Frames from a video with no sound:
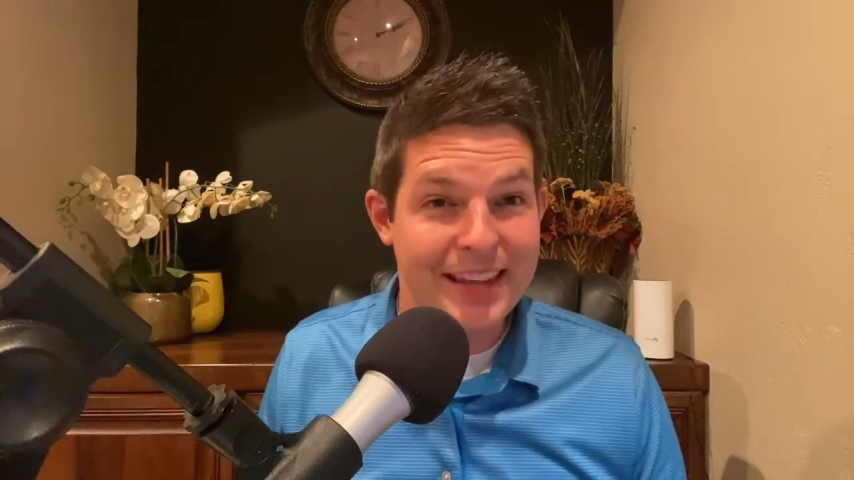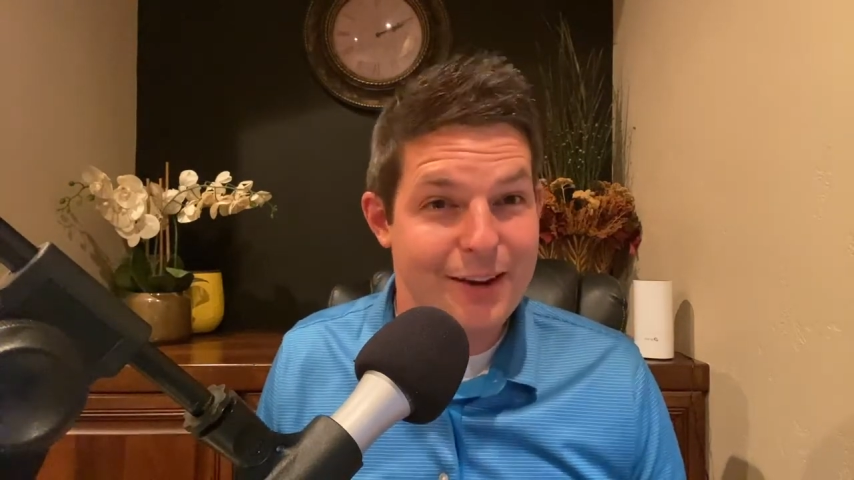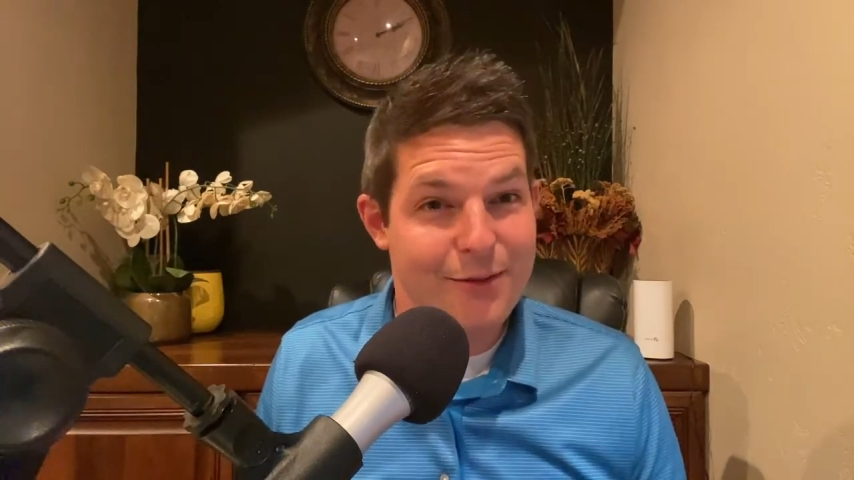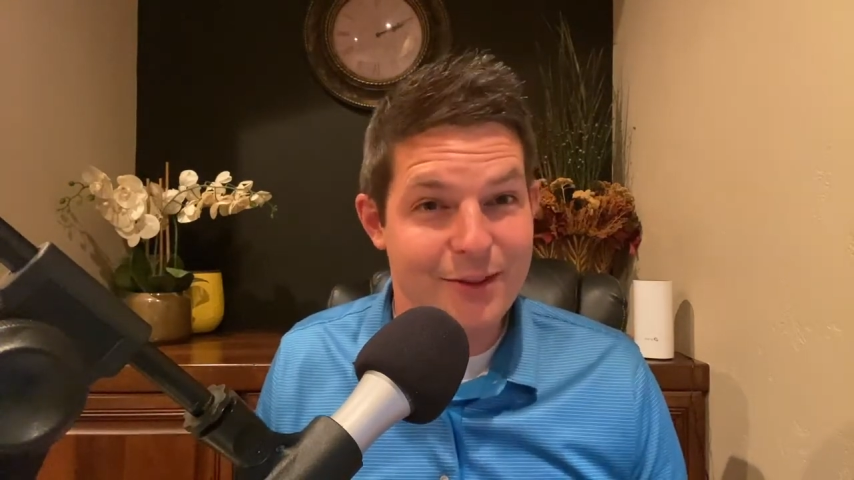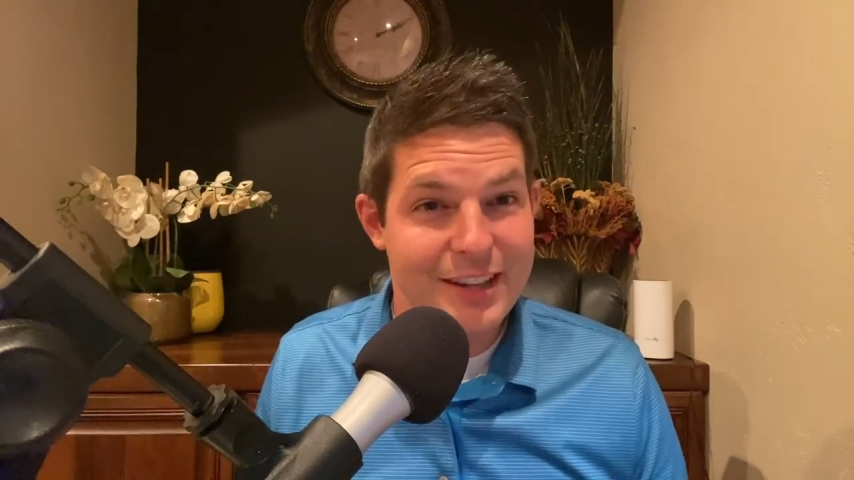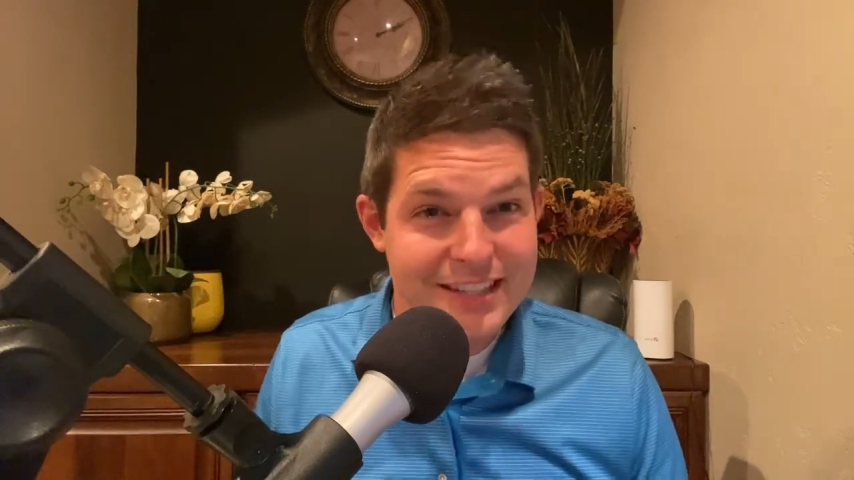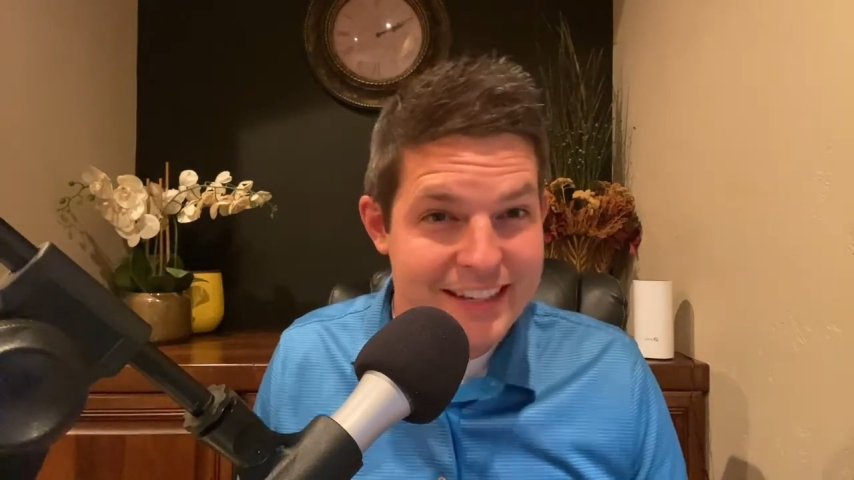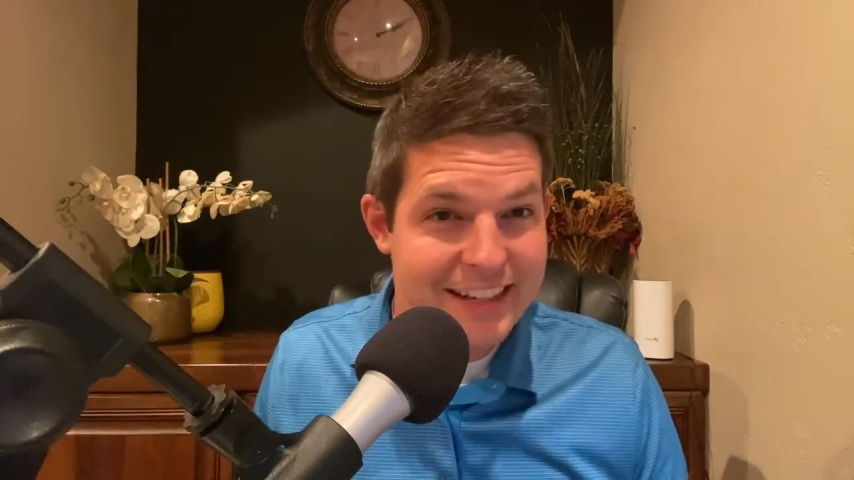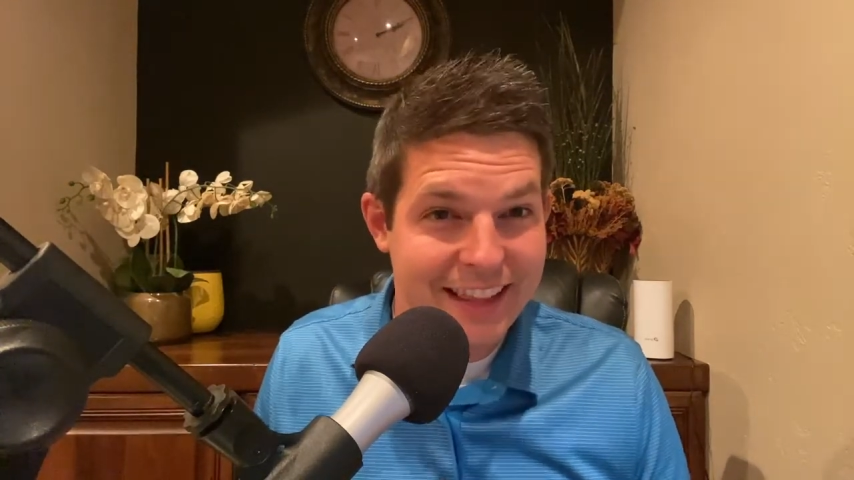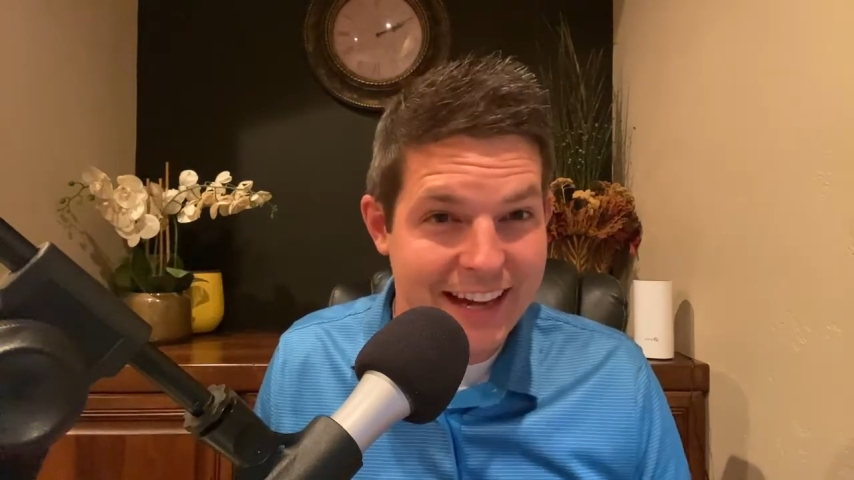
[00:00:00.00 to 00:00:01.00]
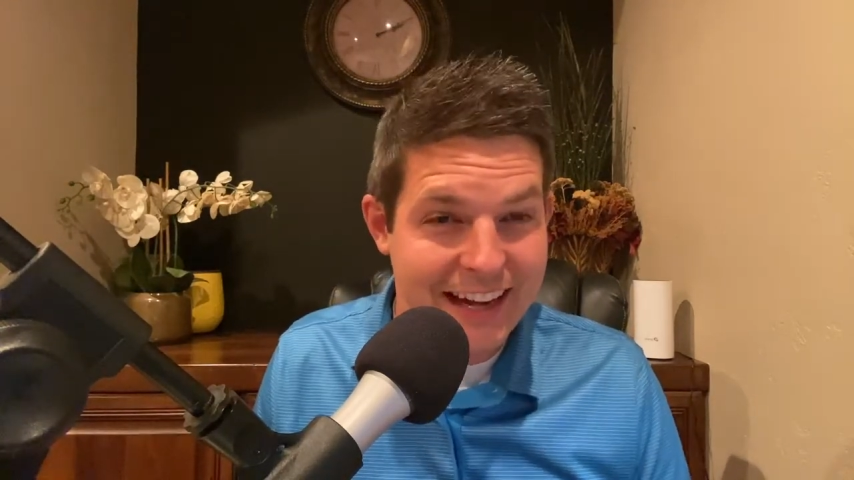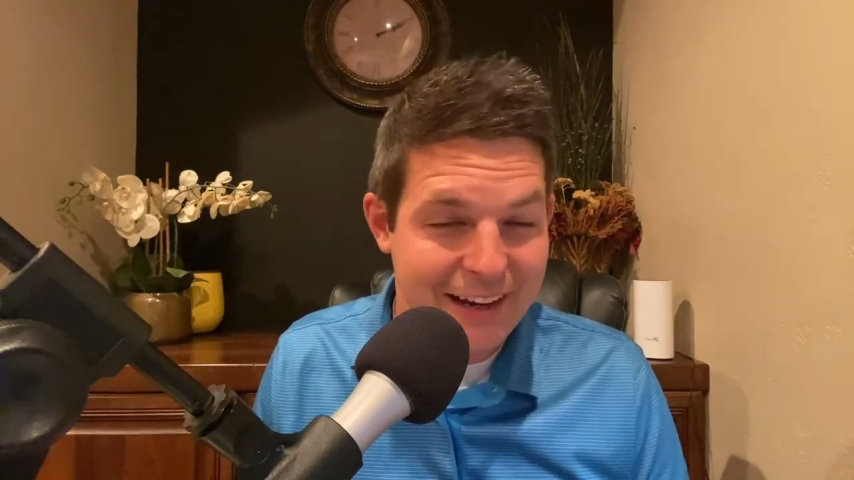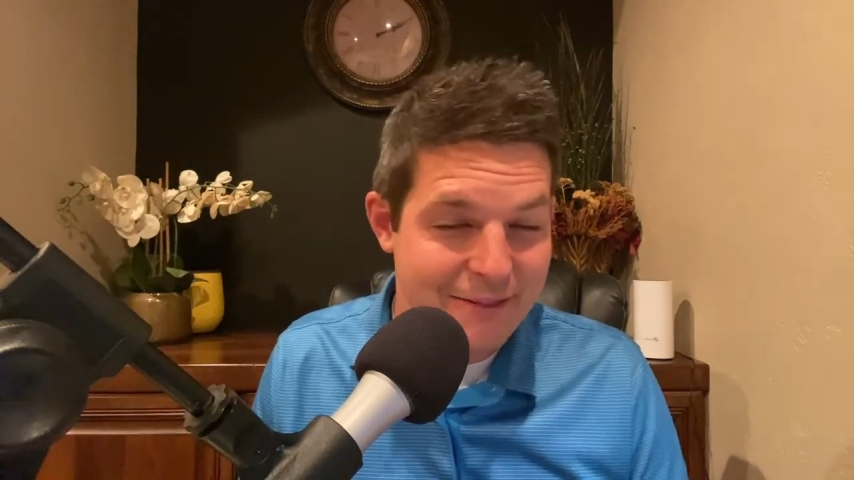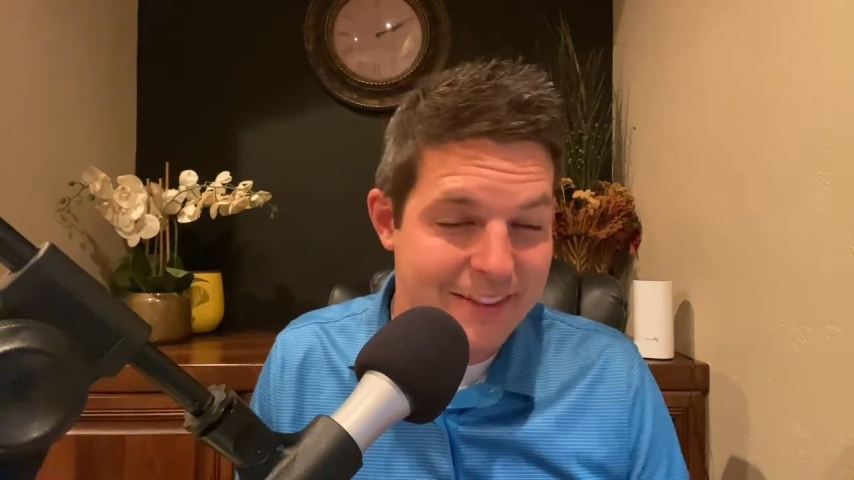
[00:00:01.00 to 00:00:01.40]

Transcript: If you're listening live,